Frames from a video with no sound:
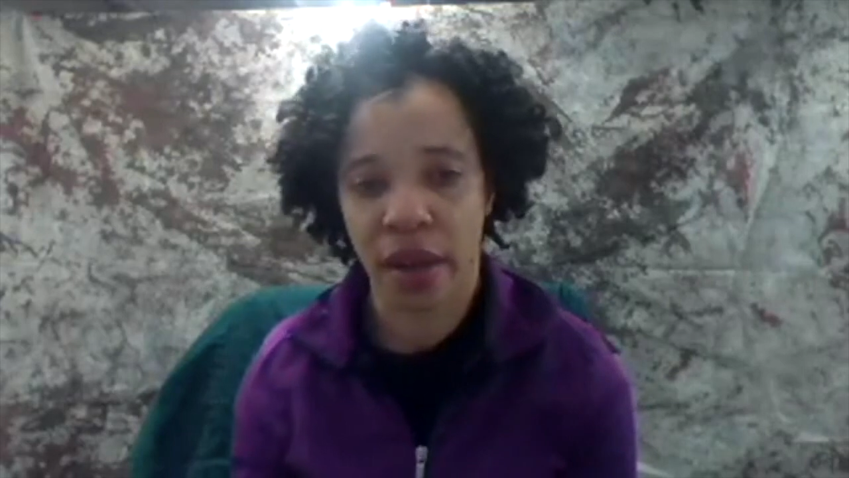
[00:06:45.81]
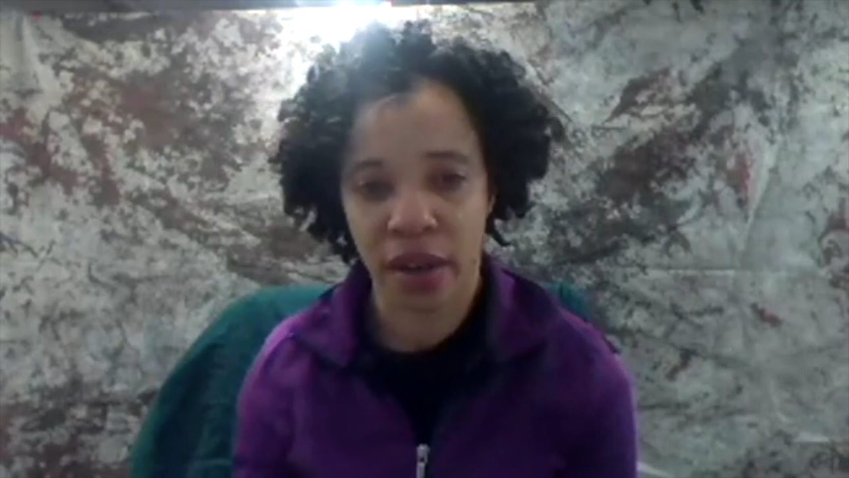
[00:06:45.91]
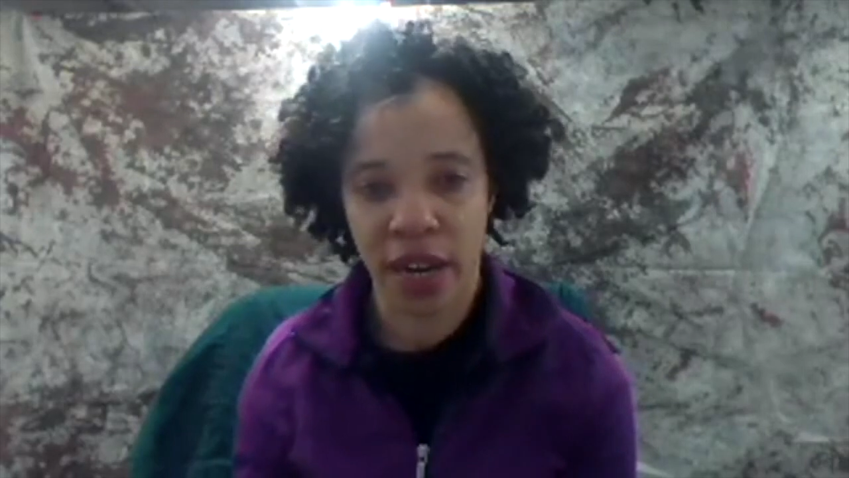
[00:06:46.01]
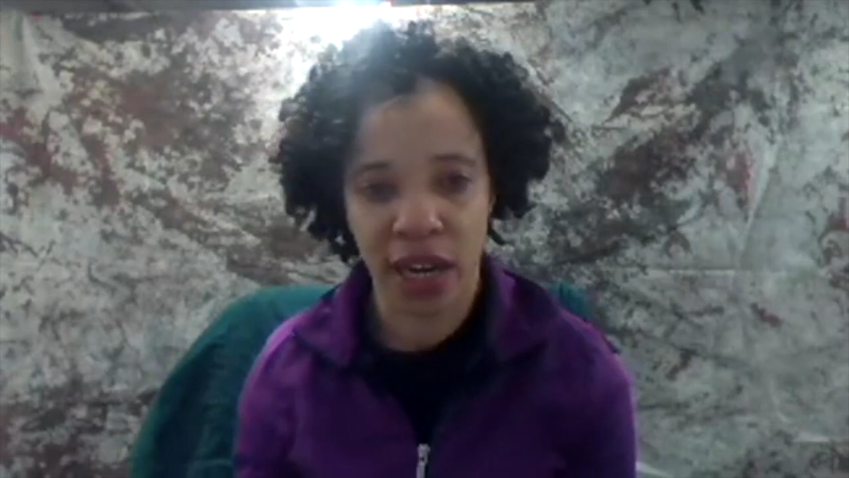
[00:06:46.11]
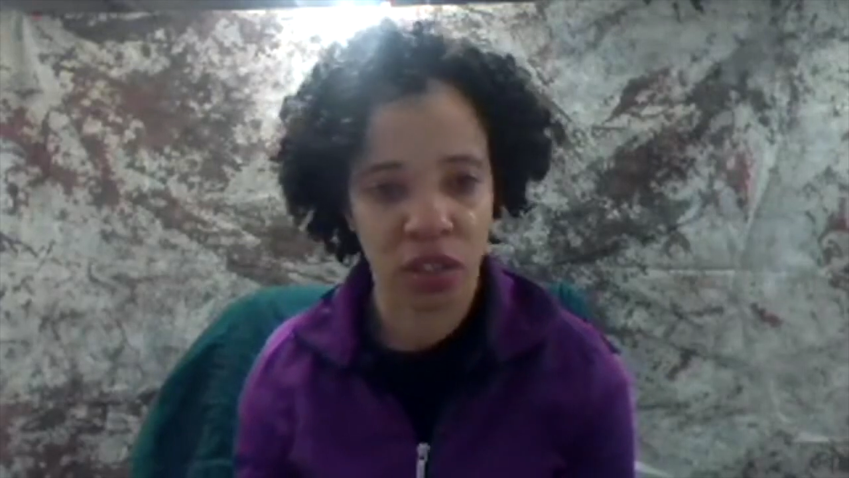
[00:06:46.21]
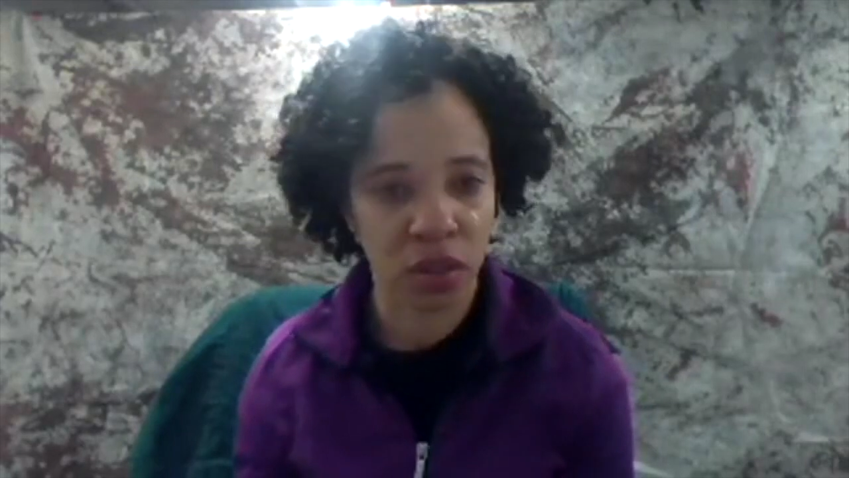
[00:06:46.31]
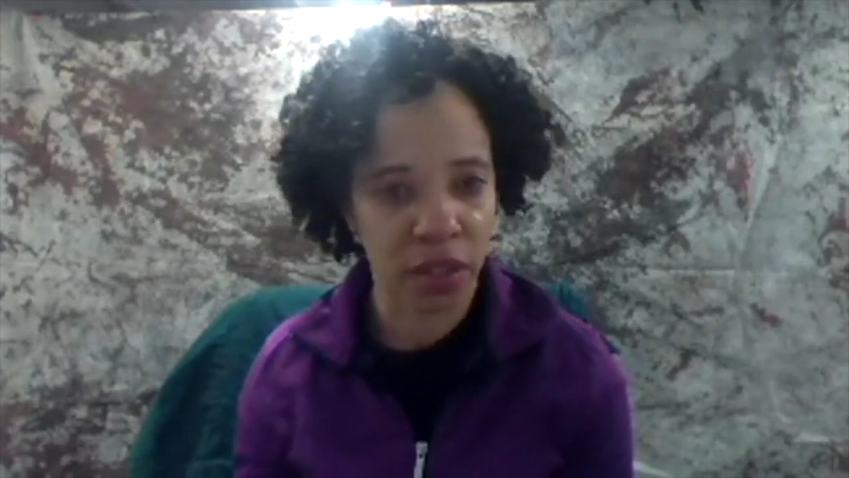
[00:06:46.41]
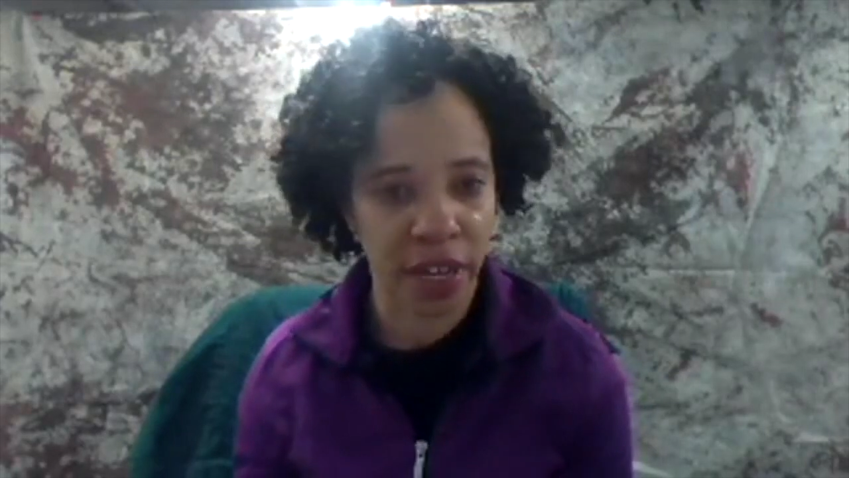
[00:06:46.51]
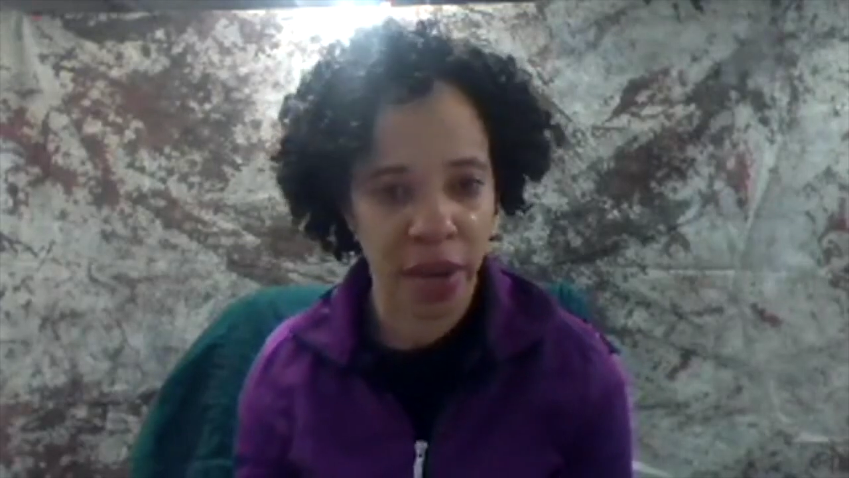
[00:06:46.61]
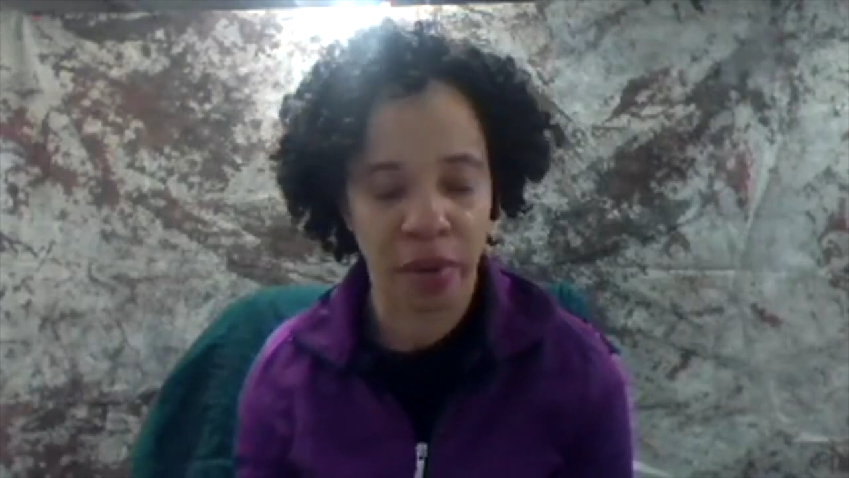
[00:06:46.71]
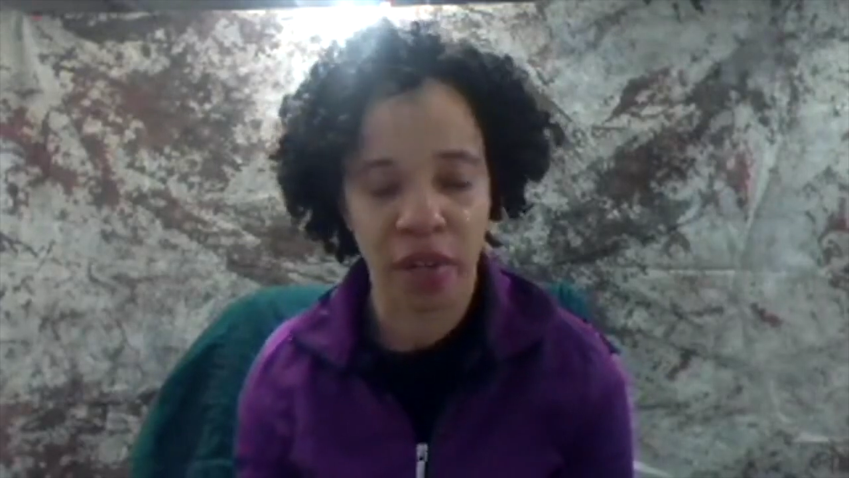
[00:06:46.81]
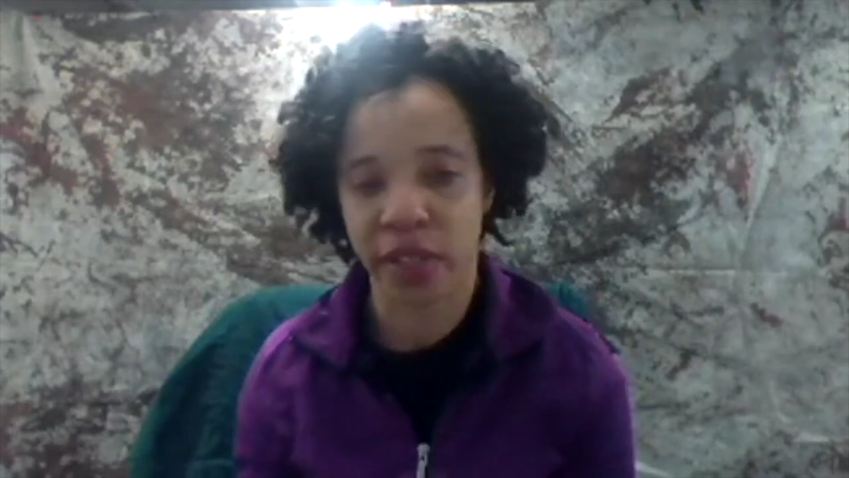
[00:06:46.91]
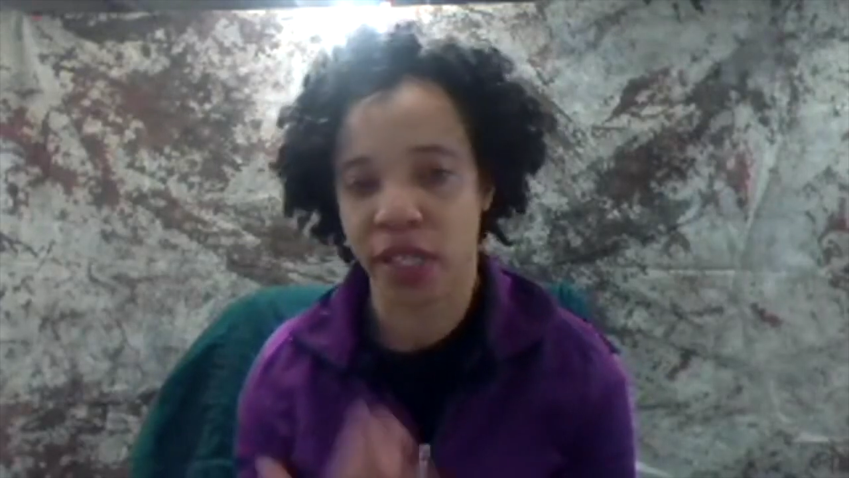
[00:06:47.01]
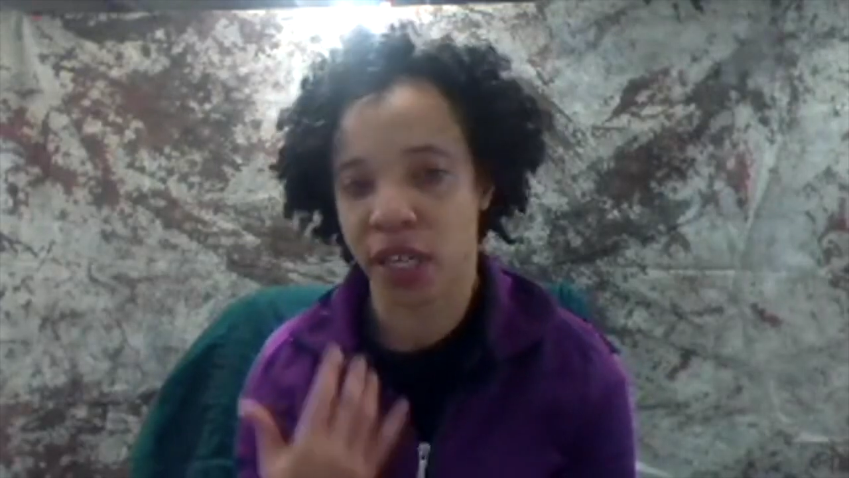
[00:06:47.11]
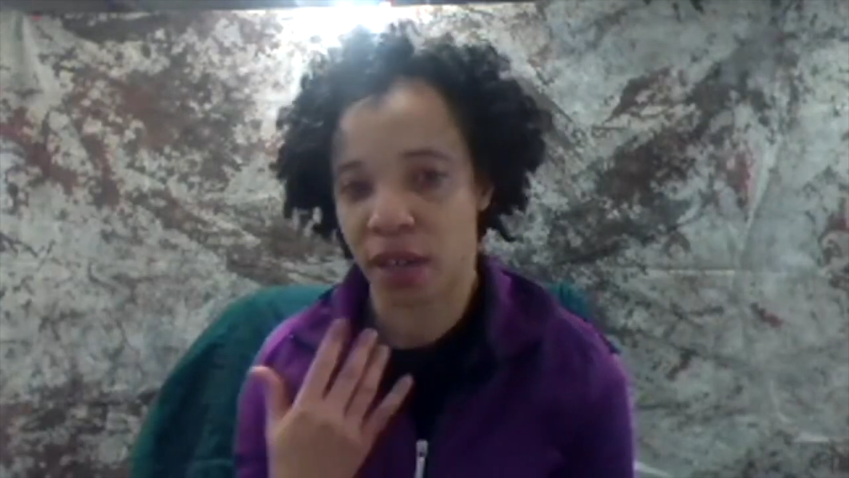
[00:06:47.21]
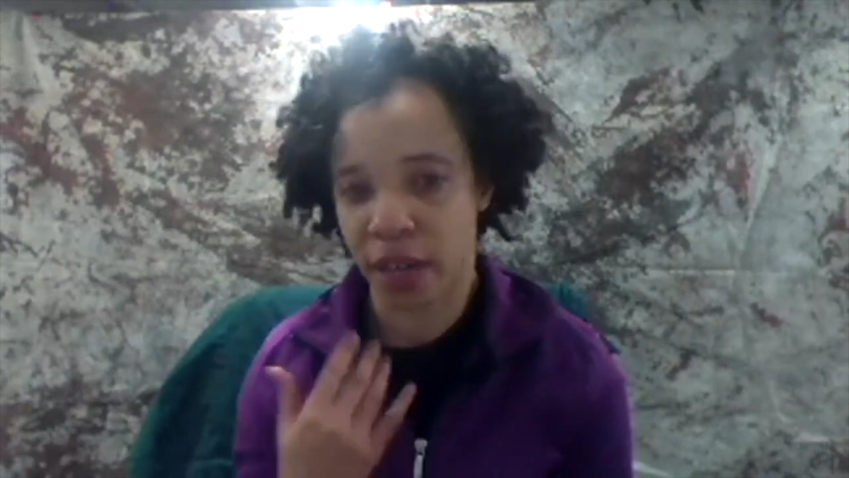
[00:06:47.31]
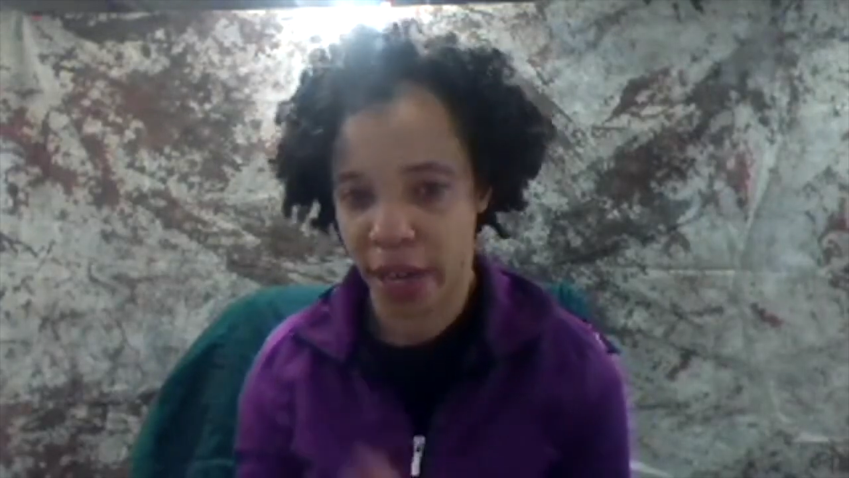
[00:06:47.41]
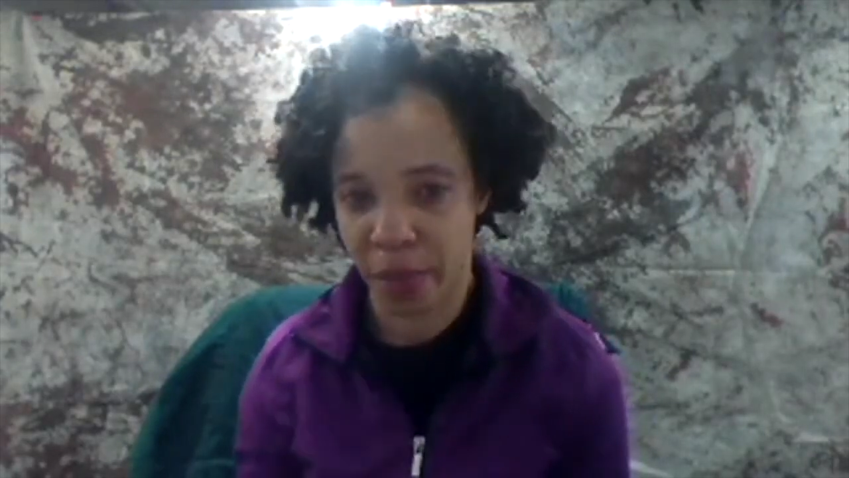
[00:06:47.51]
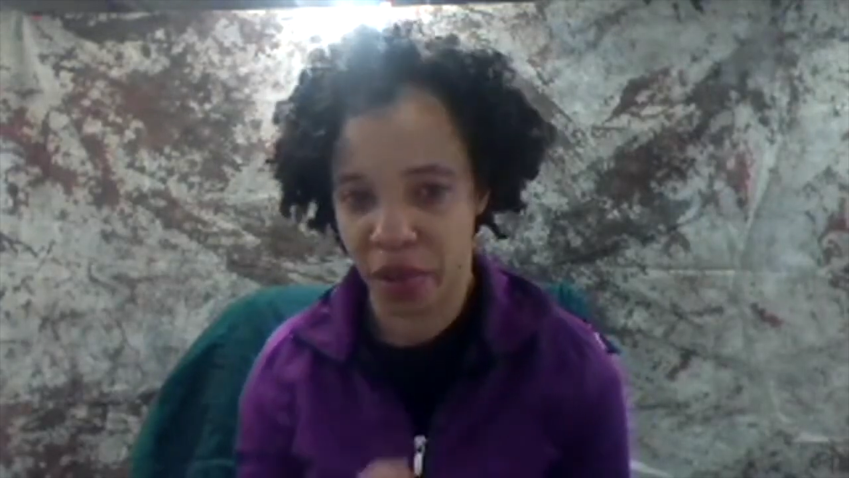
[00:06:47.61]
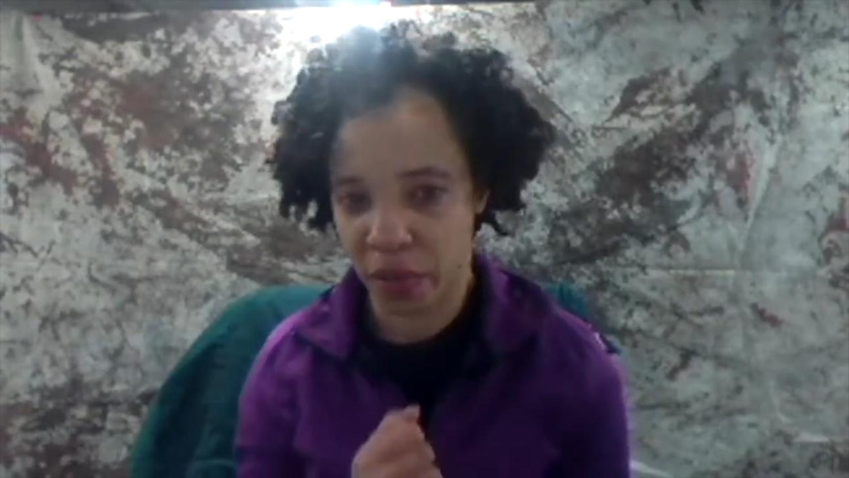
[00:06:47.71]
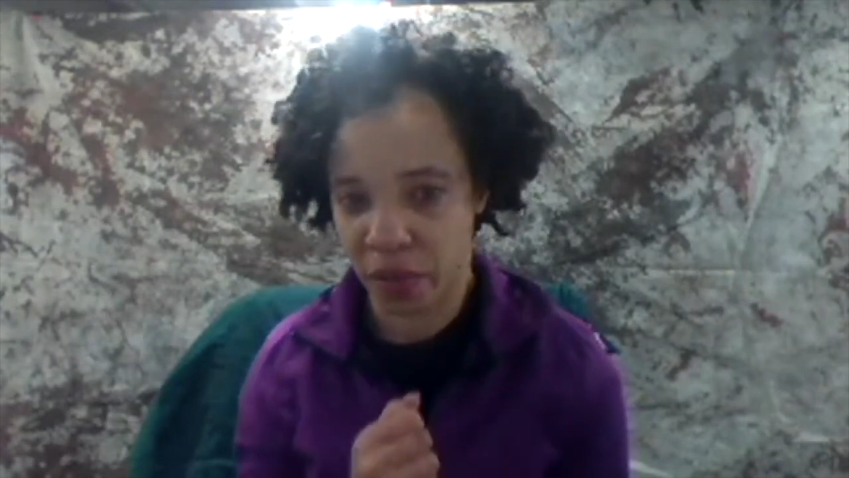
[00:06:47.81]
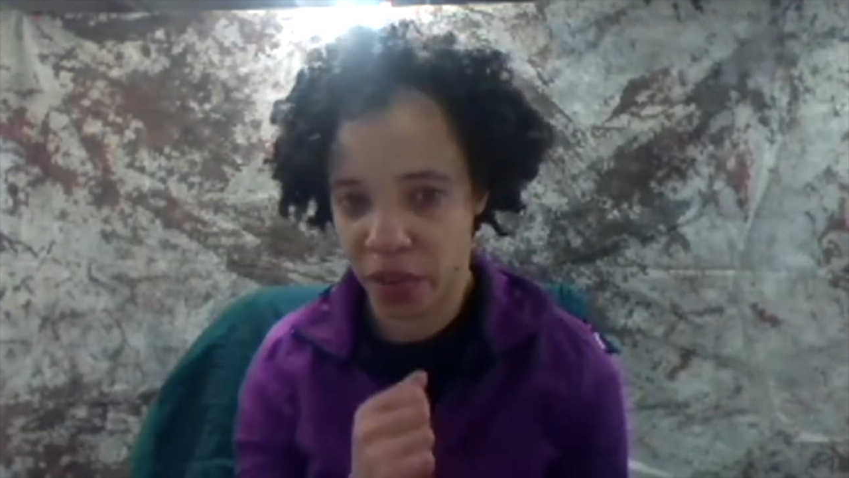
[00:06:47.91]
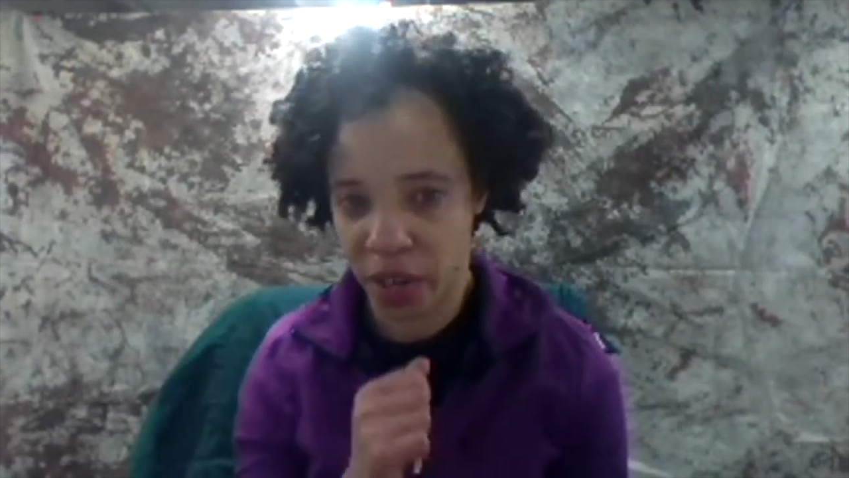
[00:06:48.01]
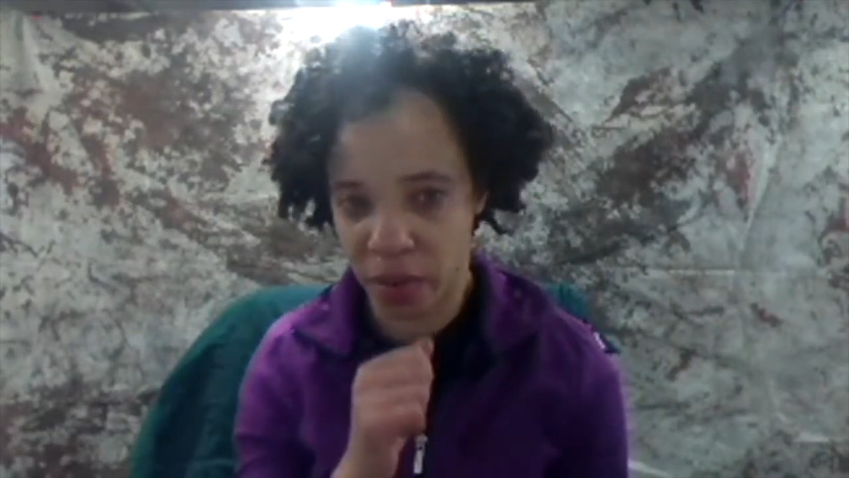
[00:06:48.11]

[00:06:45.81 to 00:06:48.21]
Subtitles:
natural chemical-free